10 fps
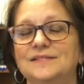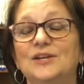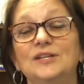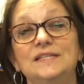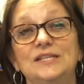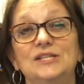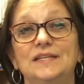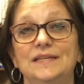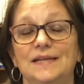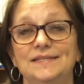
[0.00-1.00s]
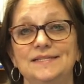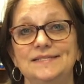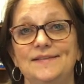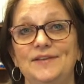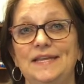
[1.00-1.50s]
I started teaching in
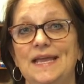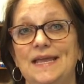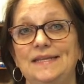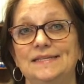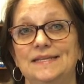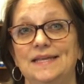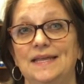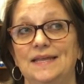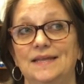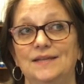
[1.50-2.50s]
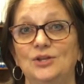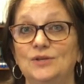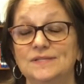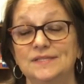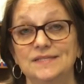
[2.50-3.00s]
1978 in
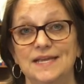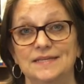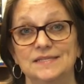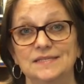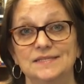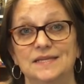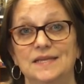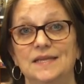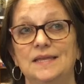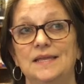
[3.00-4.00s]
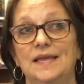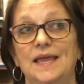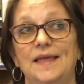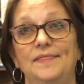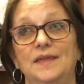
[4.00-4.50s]
Houston, Texas,
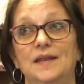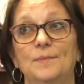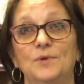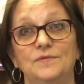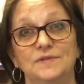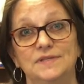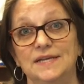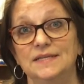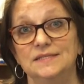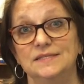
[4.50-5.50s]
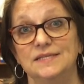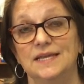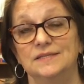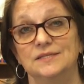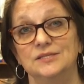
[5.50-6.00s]
and then I moved to Dickinson,
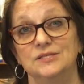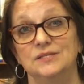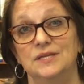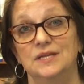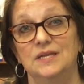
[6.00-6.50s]
Texas,